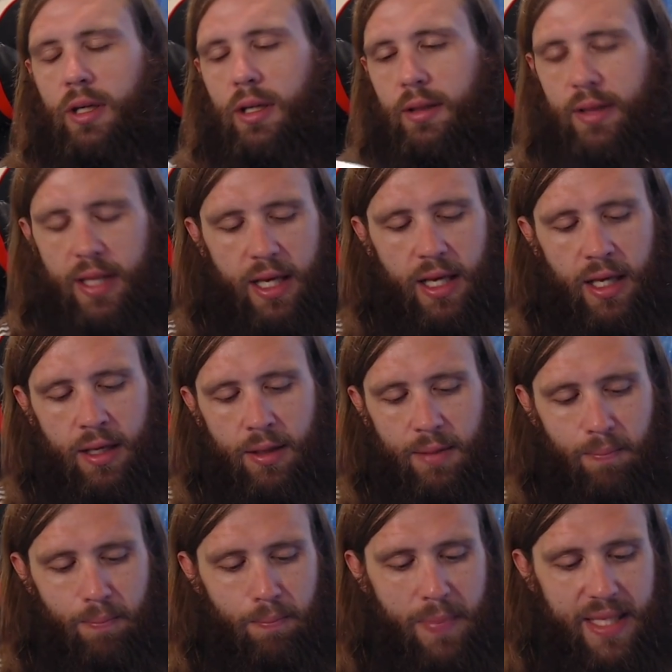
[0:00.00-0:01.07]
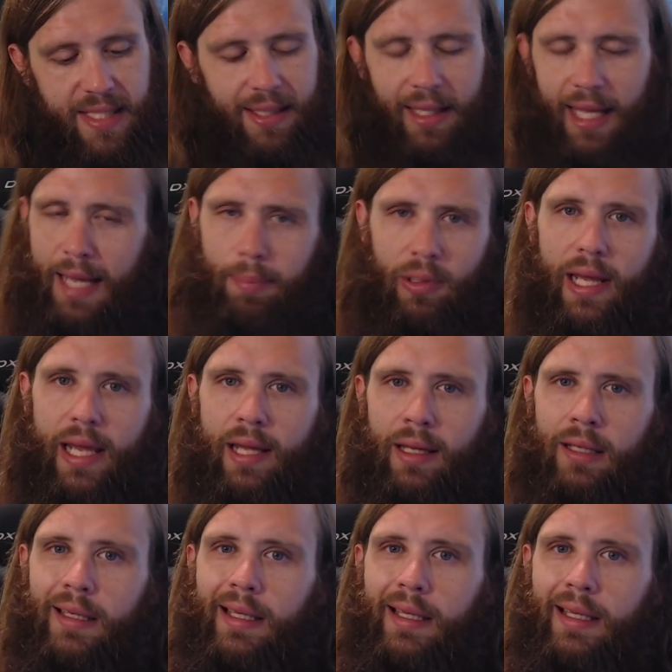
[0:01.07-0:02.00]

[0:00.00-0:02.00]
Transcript: the mislabeling,